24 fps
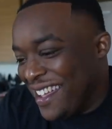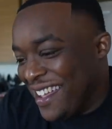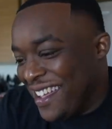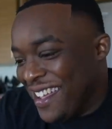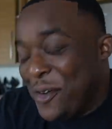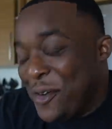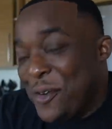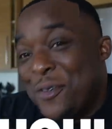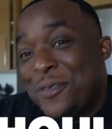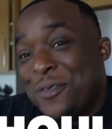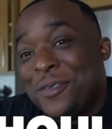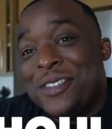
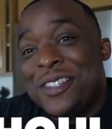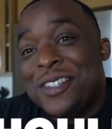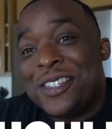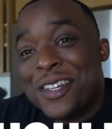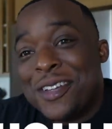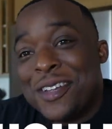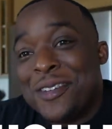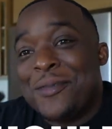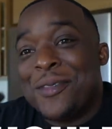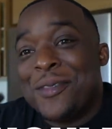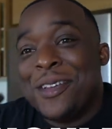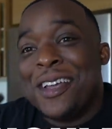Who
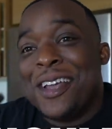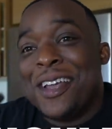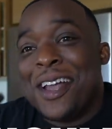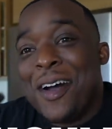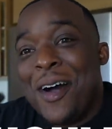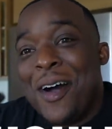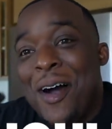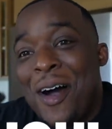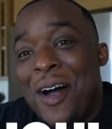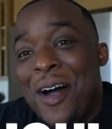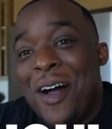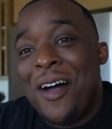should we
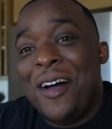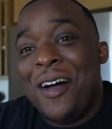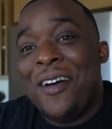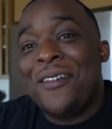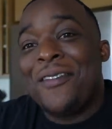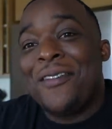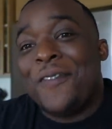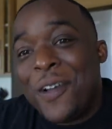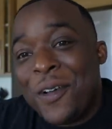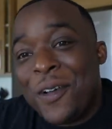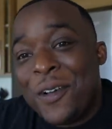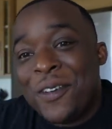
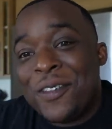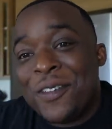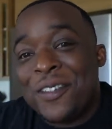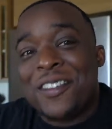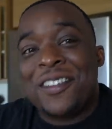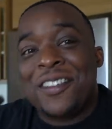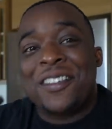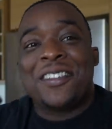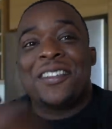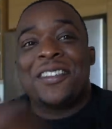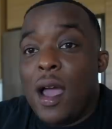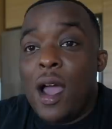call
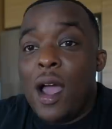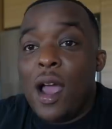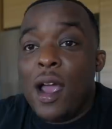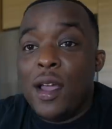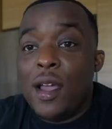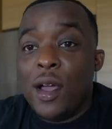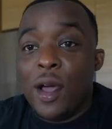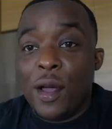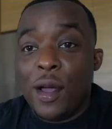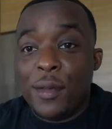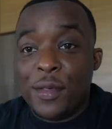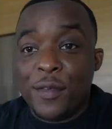first? All right,
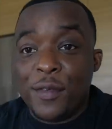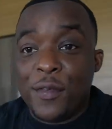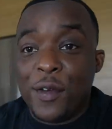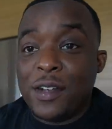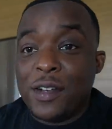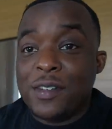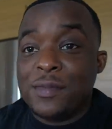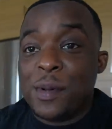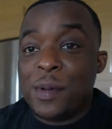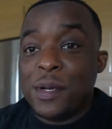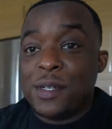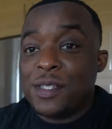y'all. The
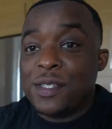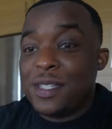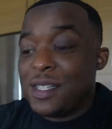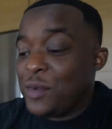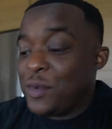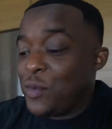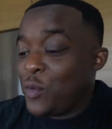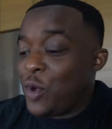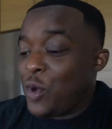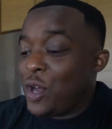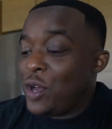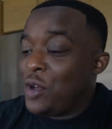first
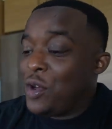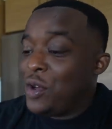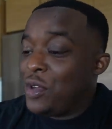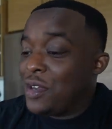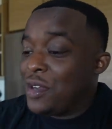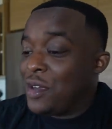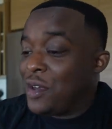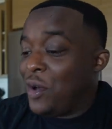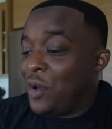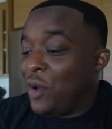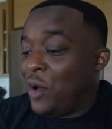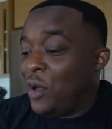person we're
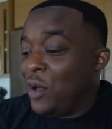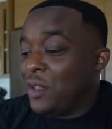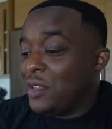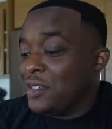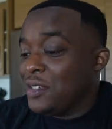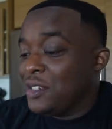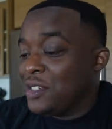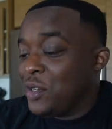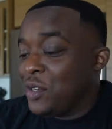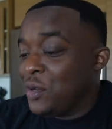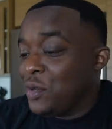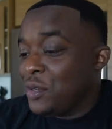gonna call and
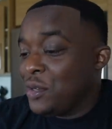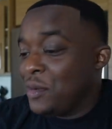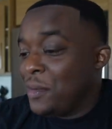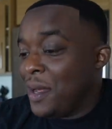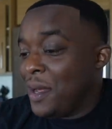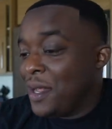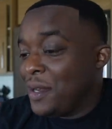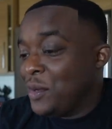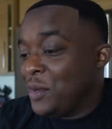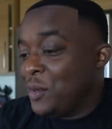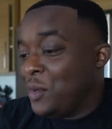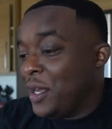show them
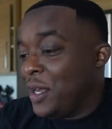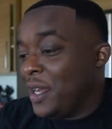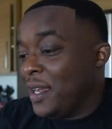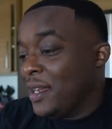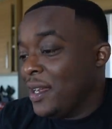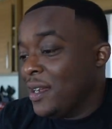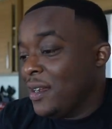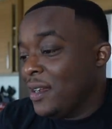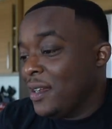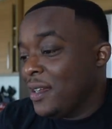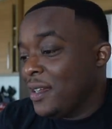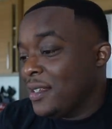my new
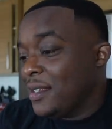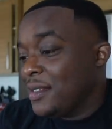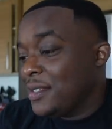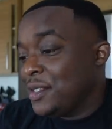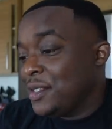hair is